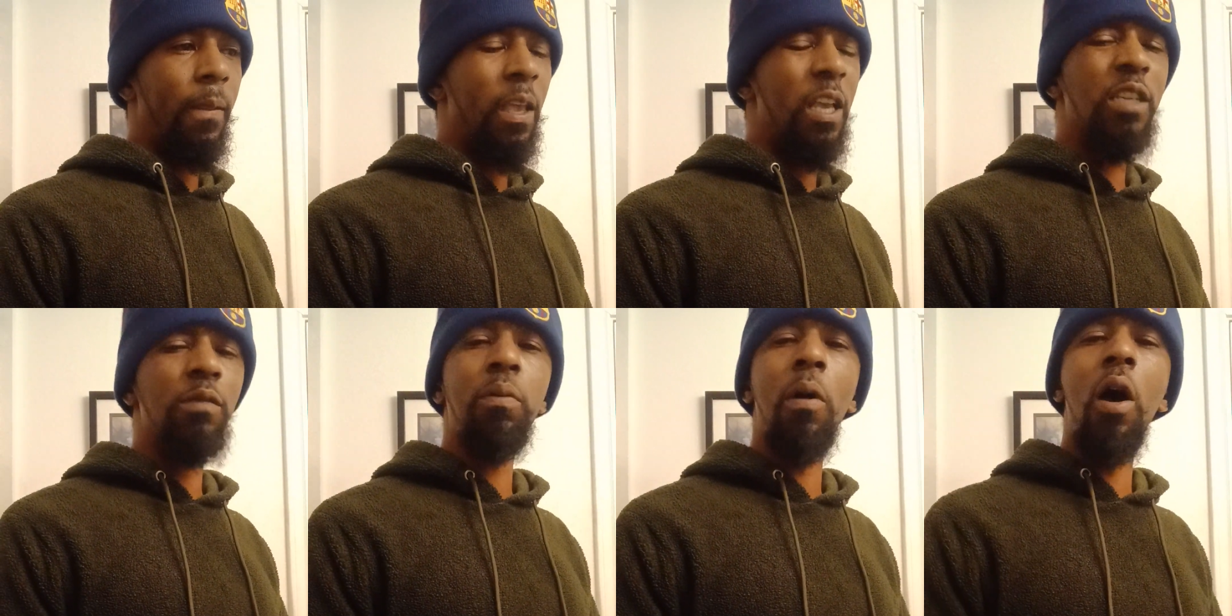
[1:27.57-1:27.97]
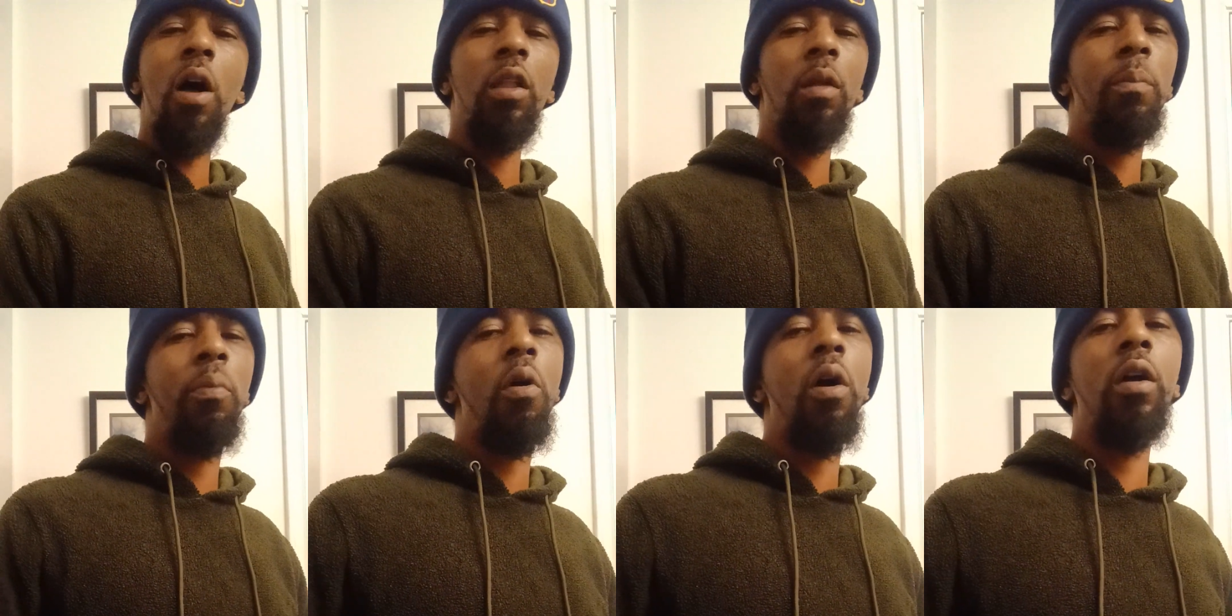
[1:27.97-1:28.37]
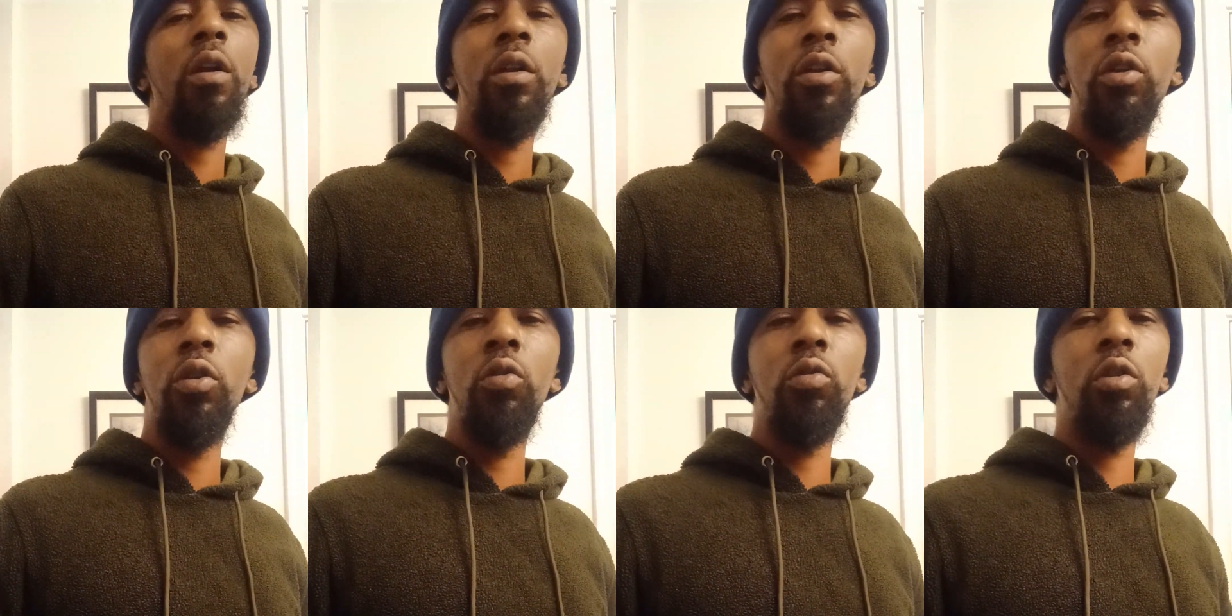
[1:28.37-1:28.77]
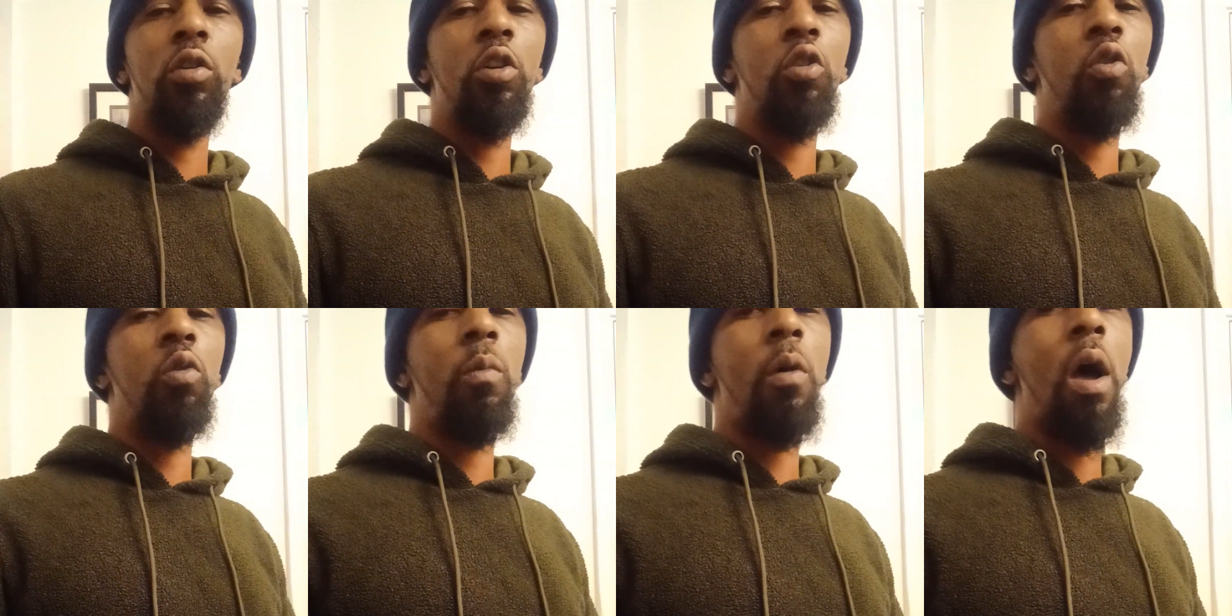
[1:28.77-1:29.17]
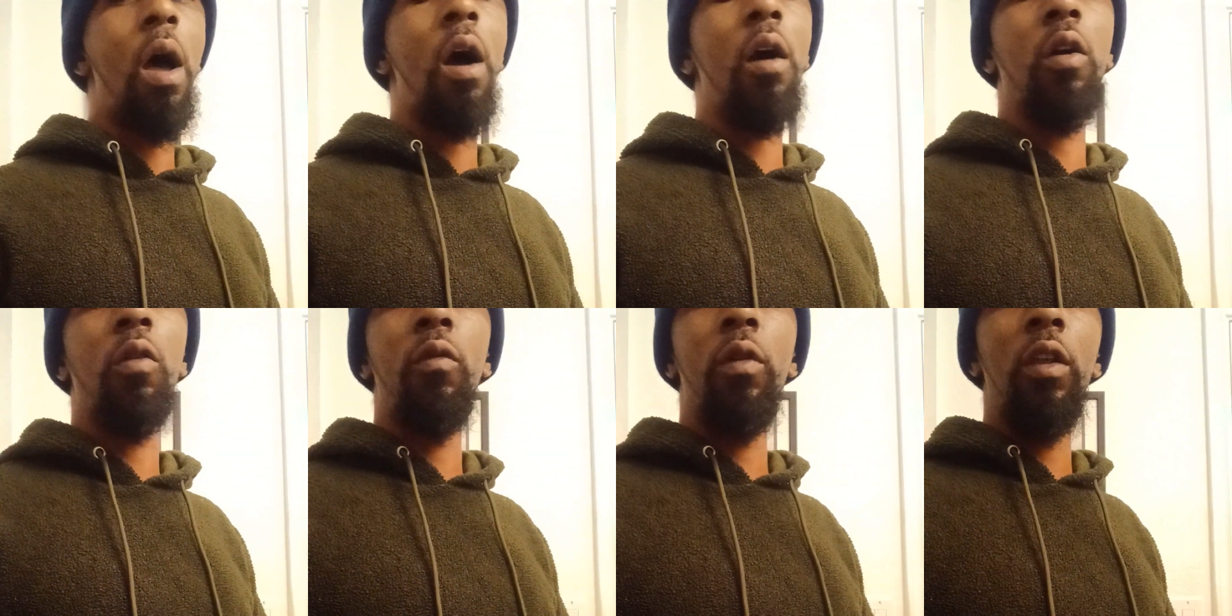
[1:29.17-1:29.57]
it's all a part of the YouTube
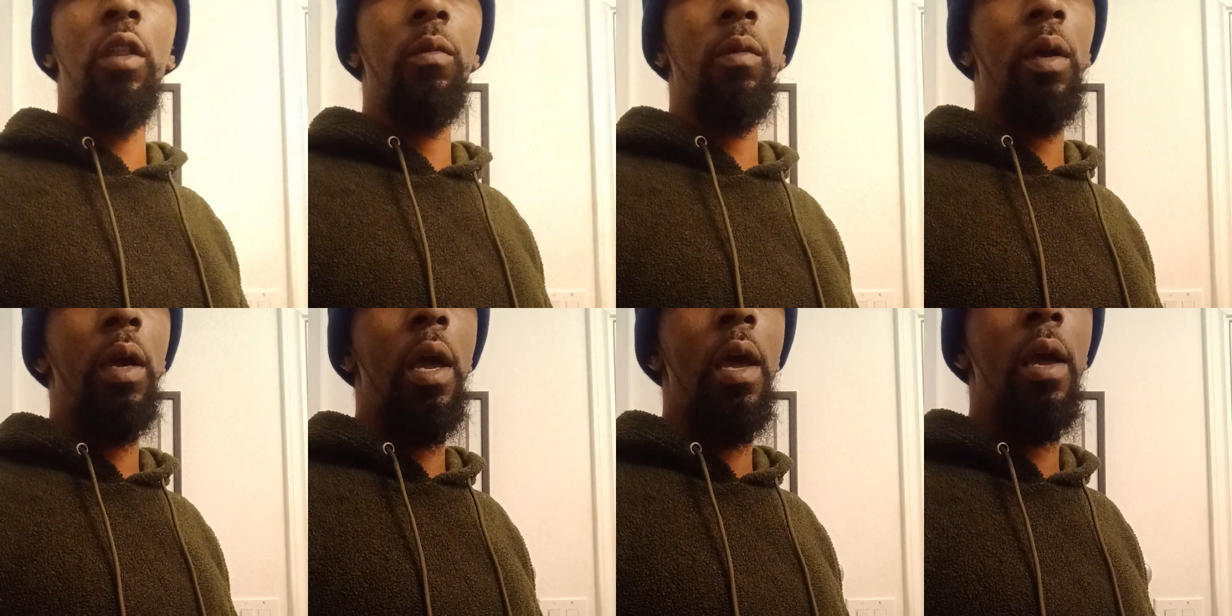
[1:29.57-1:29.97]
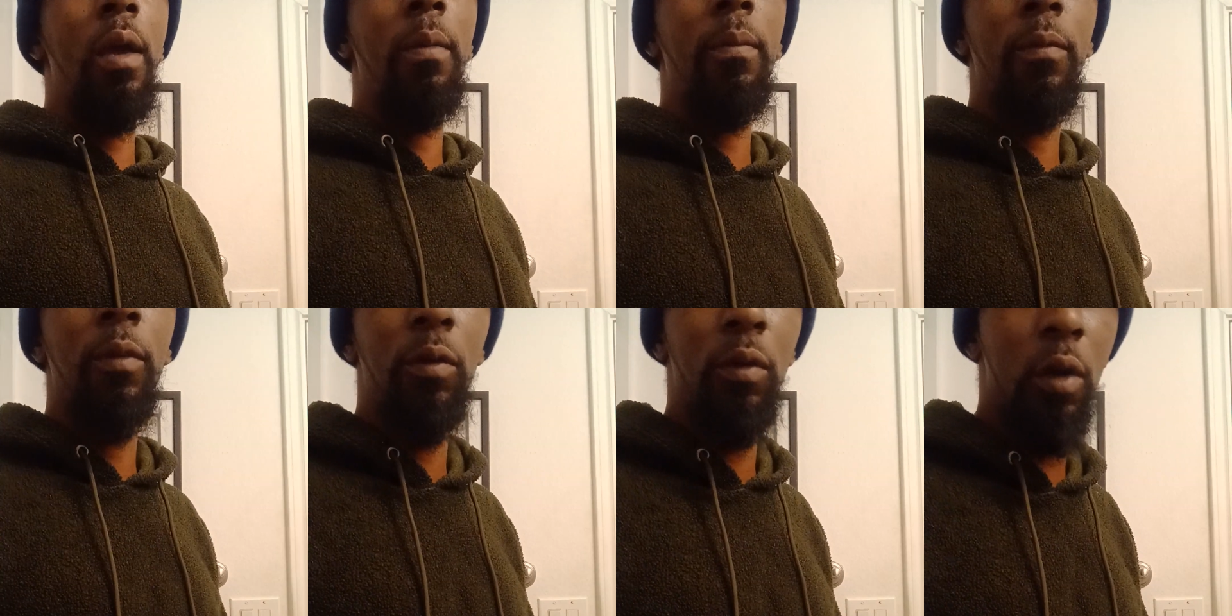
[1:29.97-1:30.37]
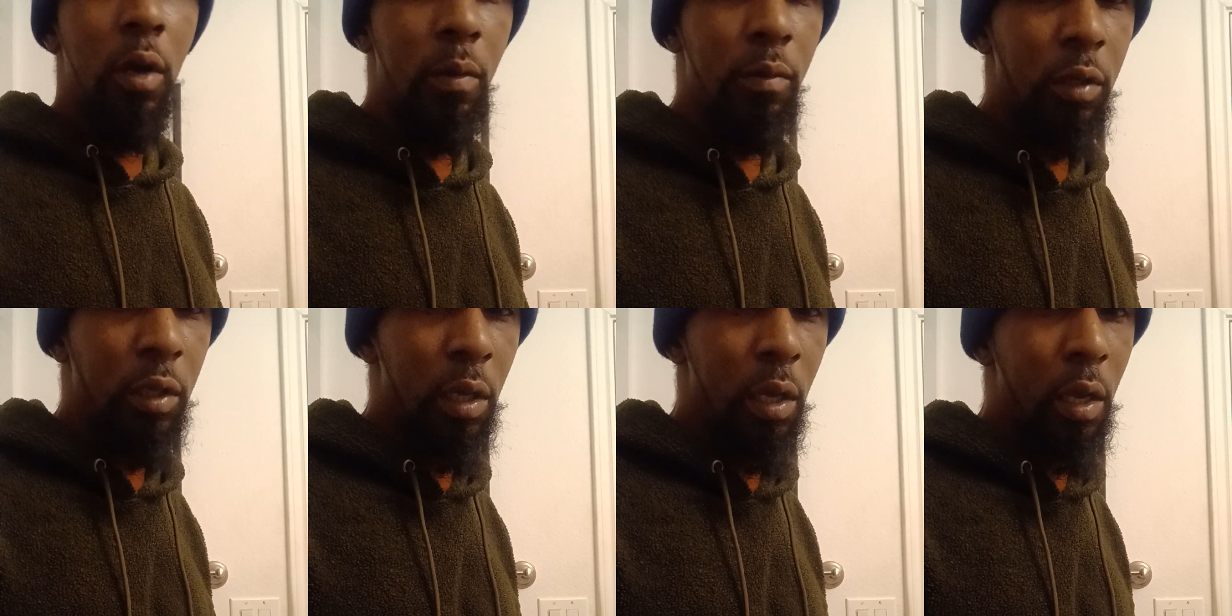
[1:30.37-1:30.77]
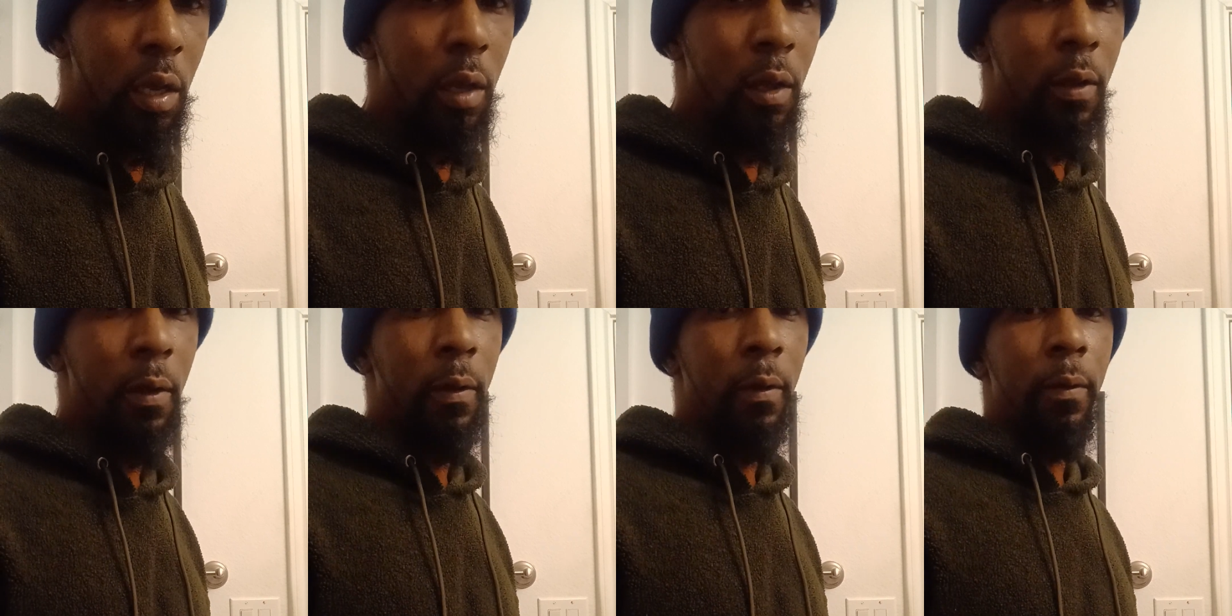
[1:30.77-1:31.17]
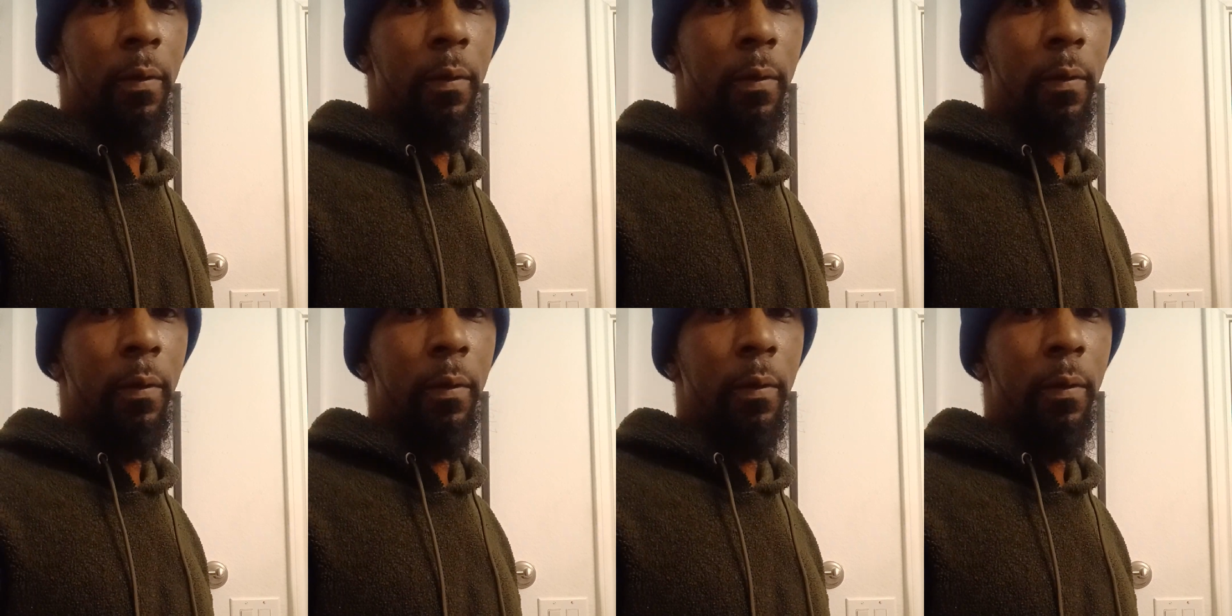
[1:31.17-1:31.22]
algorithm game. You know what I'm saying?